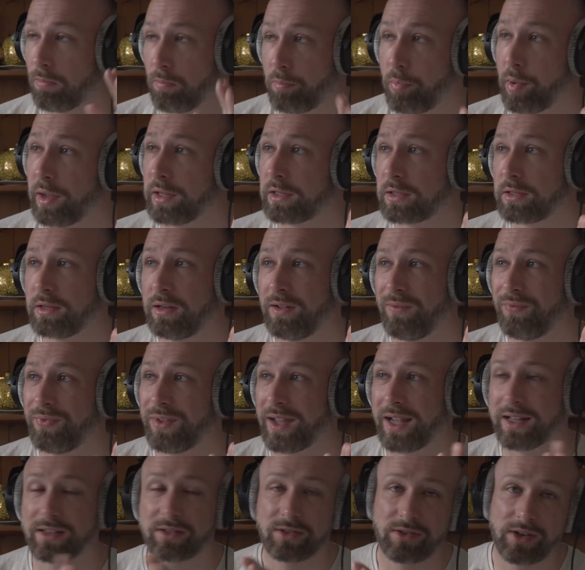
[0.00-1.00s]
But
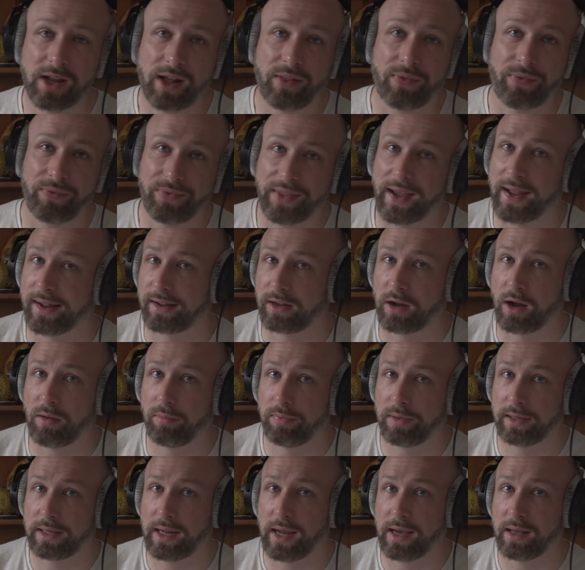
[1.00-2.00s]
it's not that
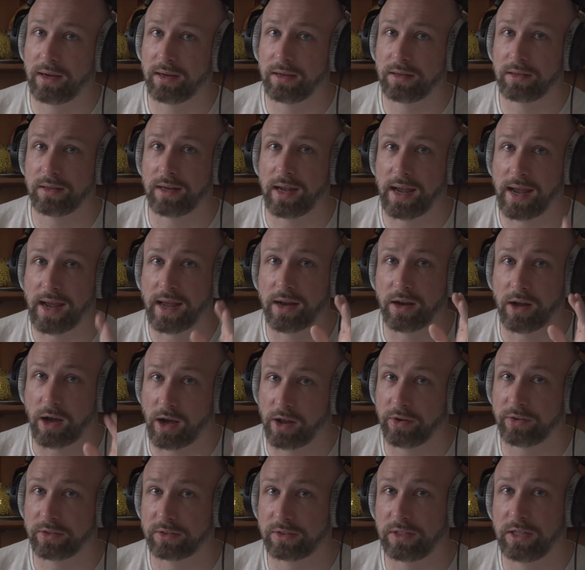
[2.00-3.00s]
complicated, and
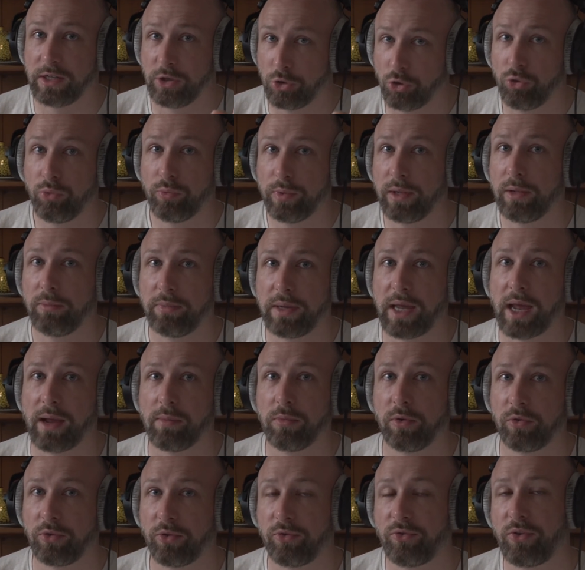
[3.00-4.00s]
honestly, you will be
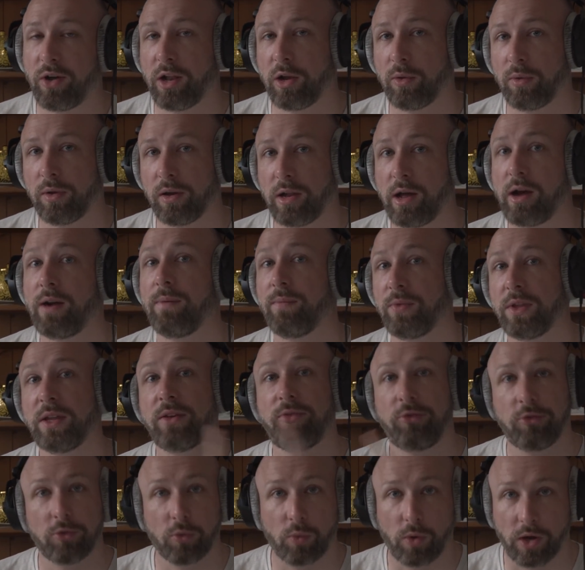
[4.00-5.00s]
able to follow along
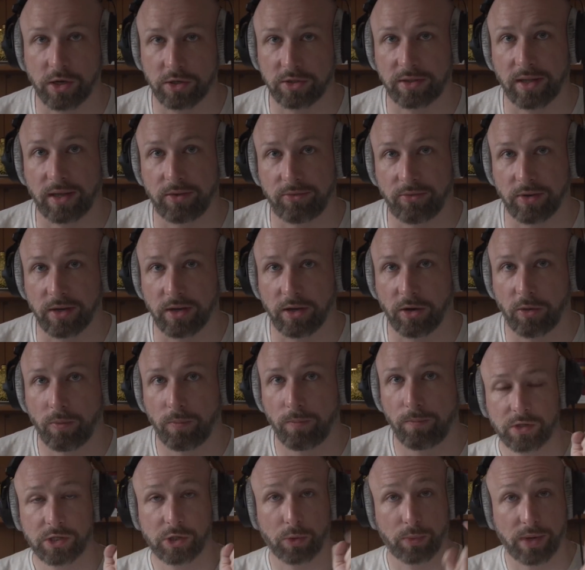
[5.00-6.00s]
if you watch that video.
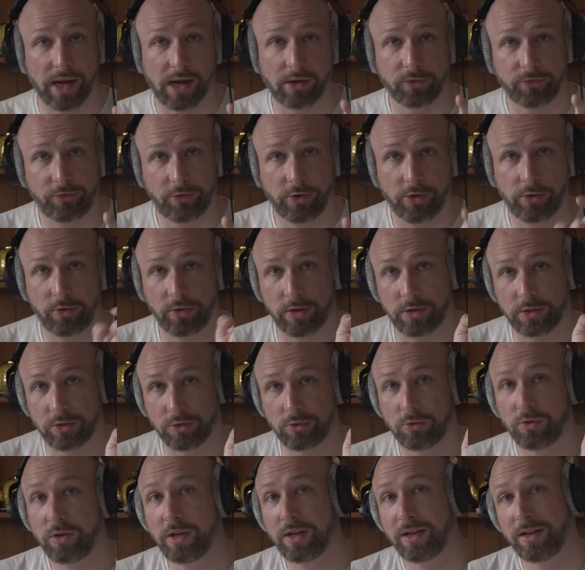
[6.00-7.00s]
So without further
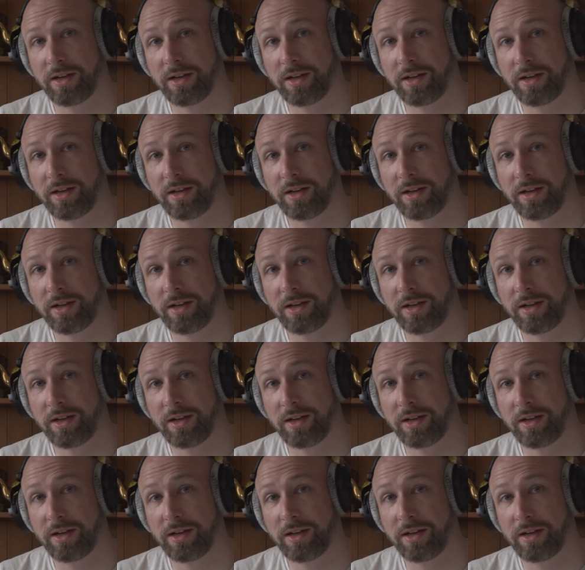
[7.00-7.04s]
ado,